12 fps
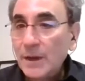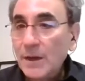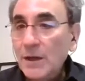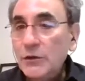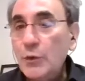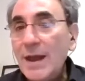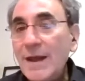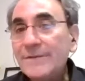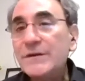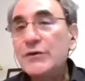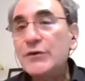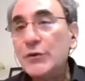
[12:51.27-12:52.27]
You have
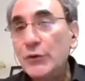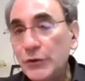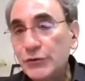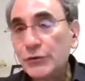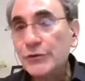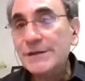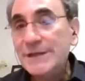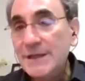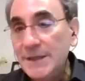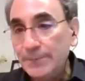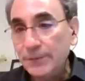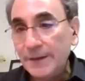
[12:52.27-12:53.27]
to nurture
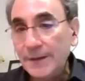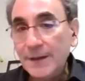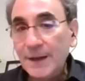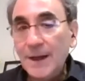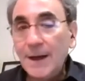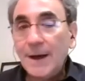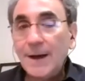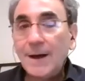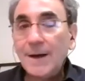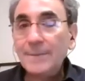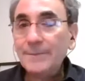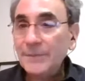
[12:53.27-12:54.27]
deeply,
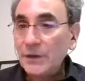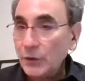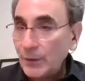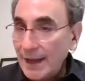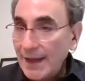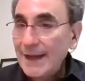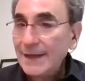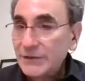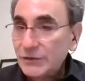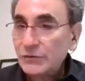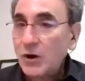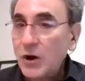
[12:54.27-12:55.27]
um, you know, eight
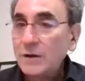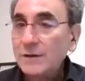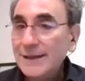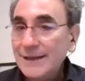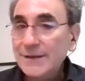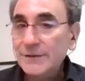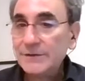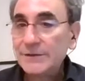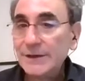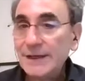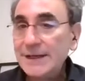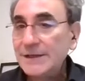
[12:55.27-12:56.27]
strong leaders
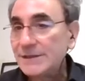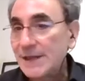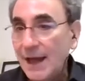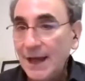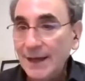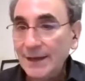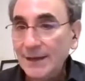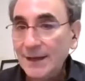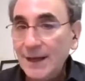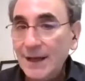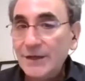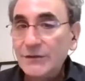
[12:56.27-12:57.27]
on each side
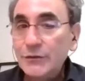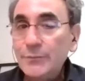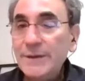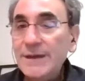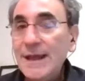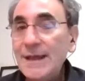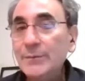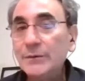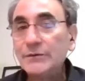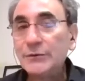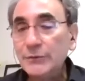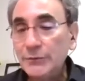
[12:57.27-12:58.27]
to be able
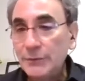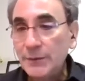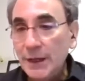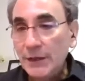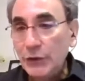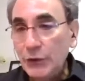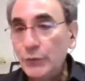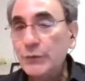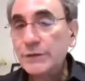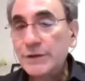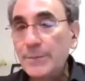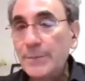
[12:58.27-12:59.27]
to
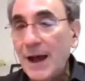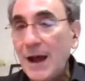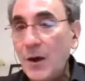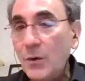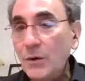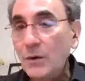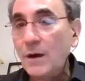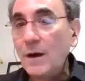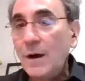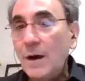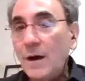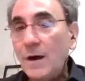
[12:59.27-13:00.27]
use the power
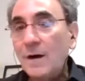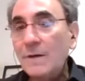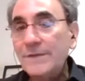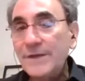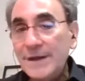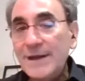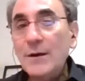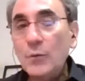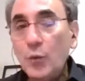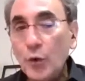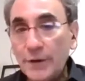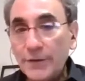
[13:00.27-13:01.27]
of the
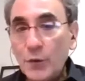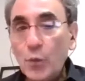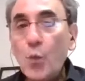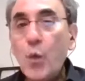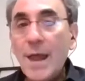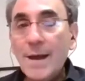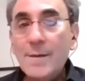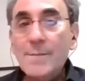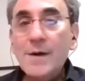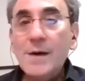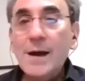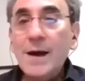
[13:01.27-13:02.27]
network, the web,
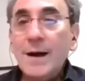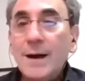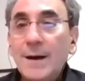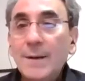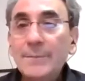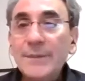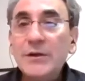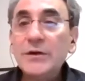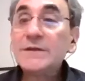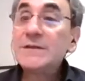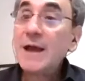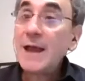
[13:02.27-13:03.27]
um,
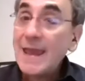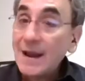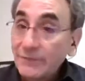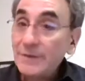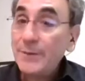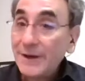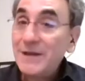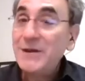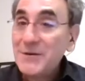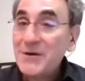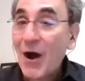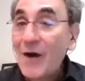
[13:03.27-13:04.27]
because everybody
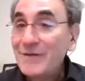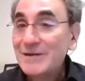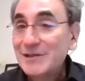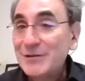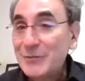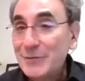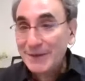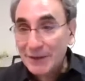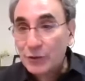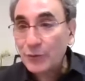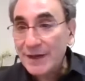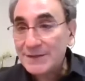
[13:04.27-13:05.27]
obviously would
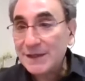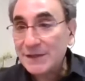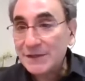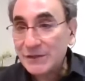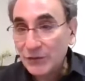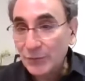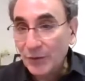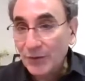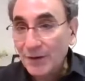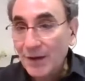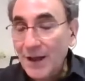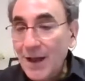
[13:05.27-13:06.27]
crazy consumer,
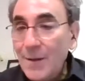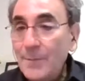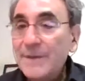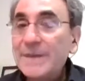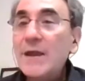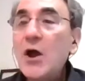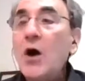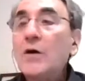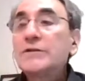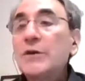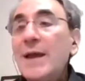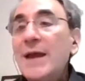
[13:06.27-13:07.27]
but they
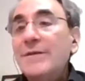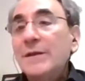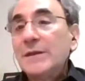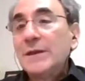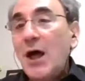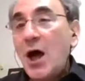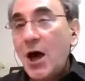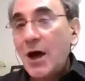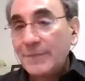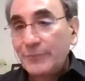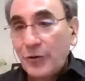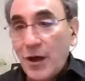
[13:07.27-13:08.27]
also have a lot
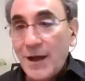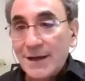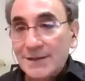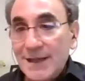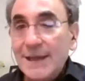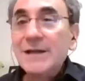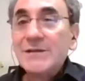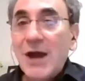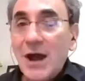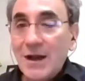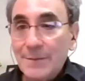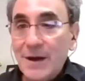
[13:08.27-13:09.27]
of products they can
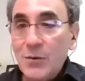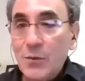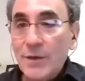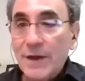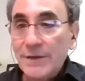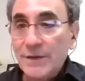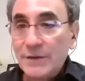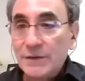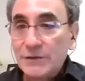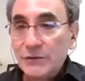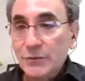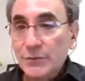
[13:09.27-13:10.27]
talk about with other
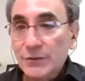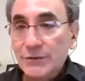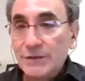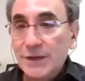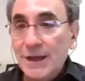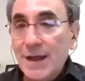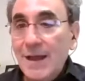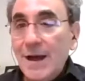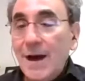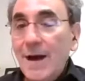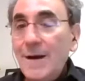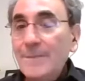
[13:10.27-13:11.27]
consumers.
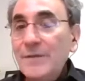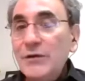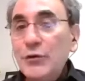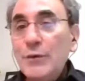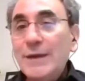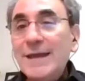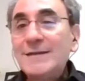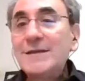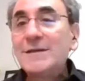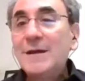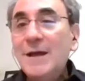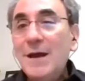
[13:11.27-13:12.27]
Um, you get
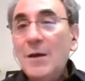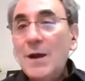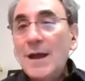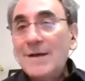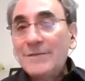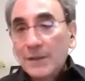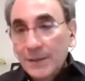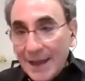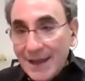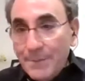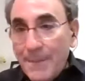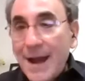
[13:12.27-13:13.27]
to have a
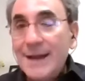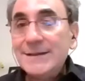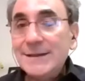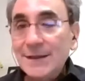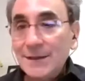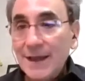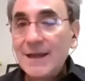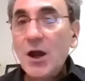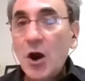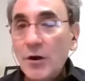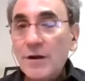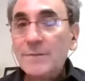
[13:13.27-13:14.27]
like-minded and
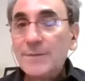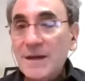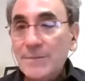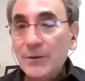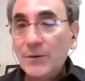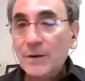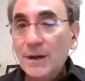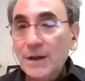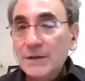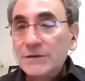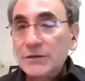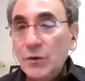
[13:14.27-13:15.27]
like-hearted people,
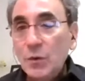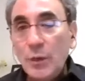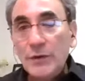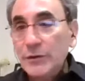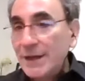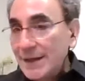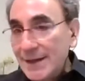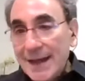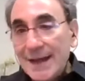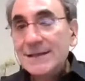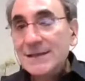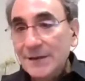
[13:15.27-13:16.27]
so when you get
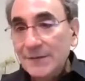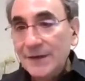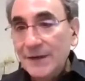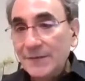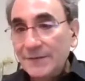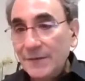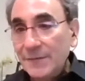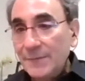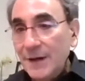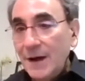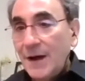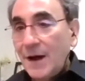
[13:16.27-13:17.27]
negativity from
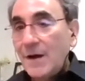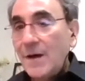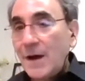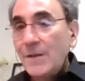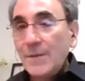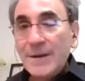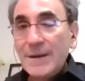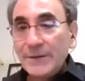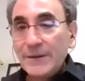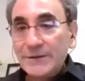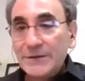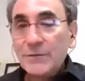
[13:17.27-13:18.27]
uh, other people
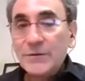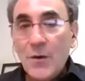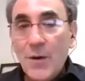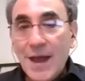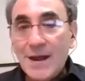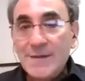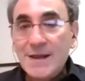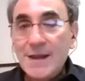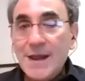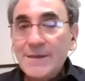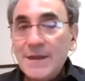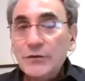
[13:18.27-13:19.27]
that don't know Atomy,
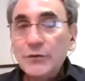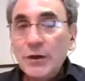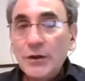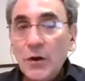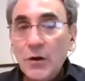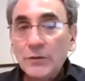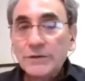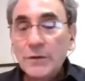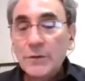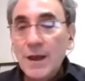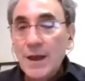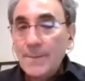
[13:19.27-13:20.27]
that you can go.
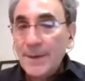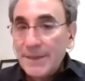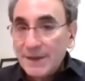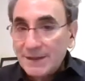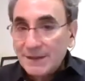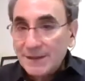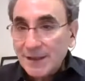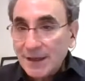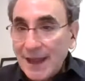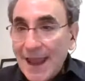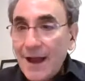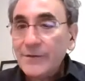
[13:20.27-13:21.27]
So, but the, the
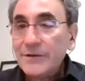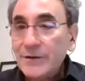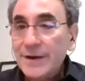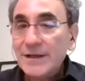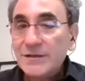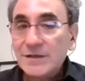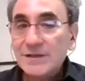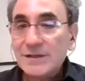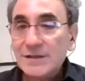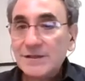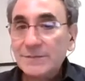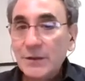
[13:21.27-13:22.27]
calculation
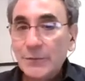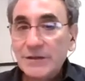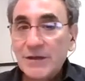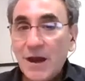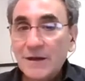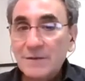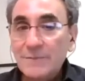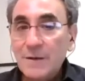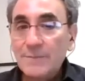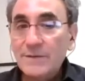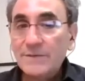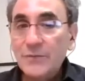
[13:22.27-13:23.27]
system that we talked about
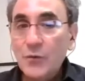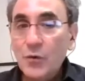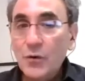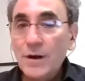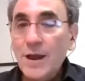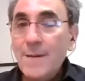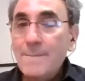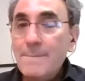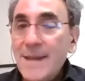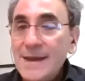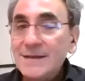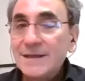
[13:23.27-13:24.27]
before
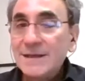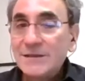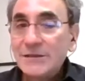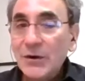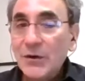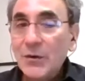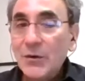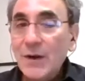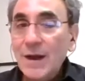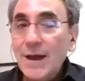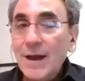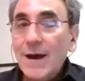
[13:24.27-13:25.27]
makes it so
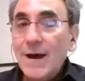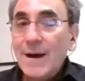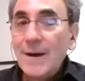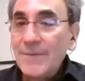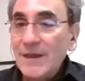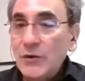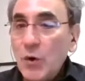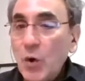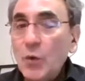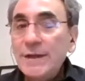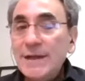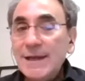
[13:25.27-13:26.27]
Um, that you
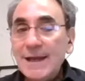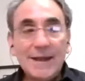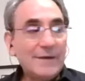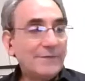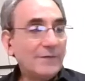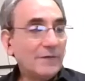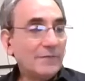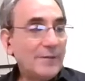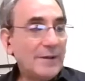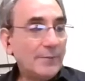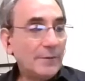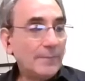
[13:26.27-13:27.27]
only need a handful of
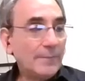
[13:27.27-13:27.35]
people.